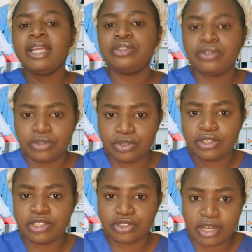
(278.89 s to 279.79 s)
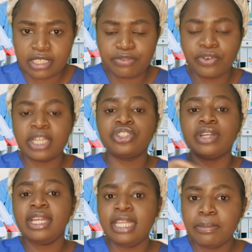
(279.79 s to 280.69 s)
to the trust for a
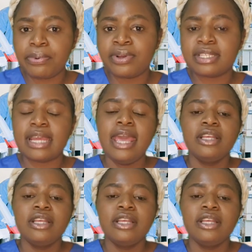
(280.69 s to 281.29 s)
trainee post.